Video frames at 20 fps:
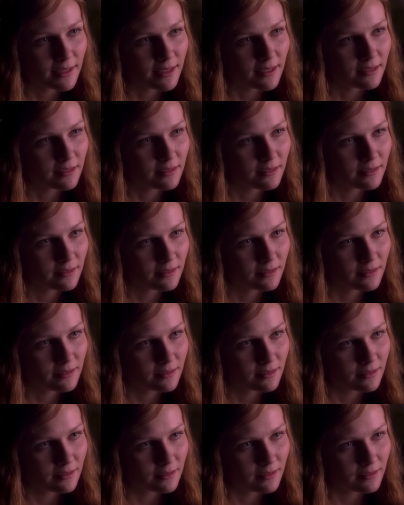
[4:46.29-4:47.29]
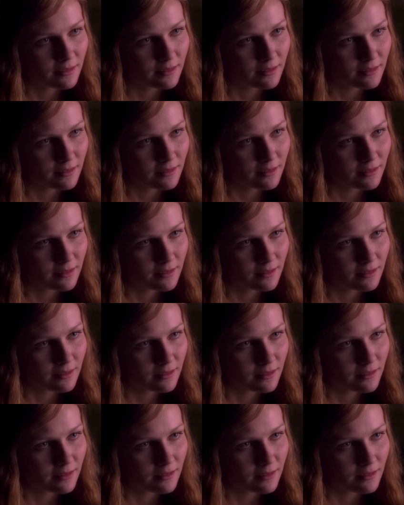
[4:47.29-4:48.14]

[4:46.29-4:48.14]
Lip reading: No one is speaking in this clip.